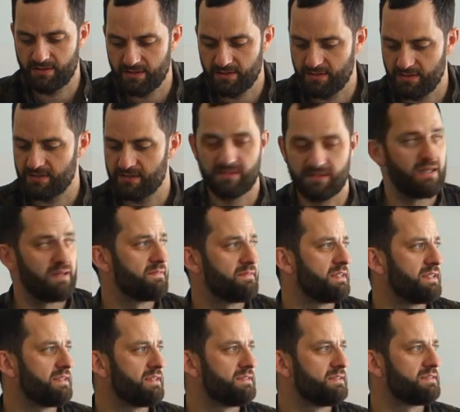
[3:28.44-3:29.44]
in this
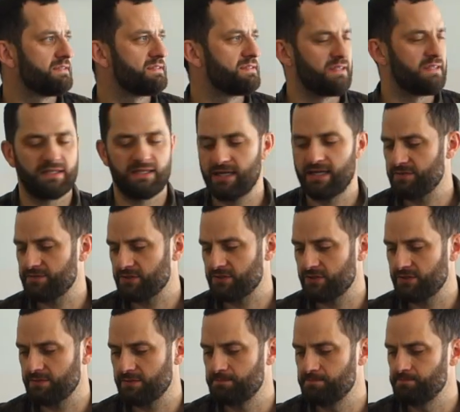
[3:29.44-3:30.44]
lovely Sunday
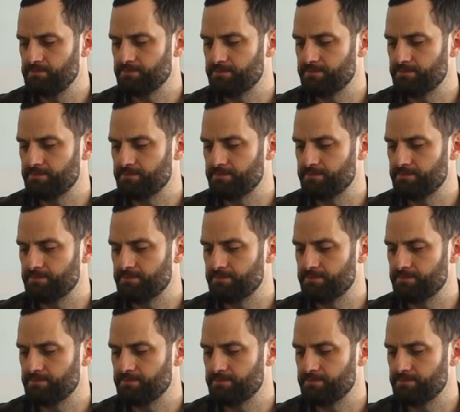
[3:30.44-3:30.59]
afternoon.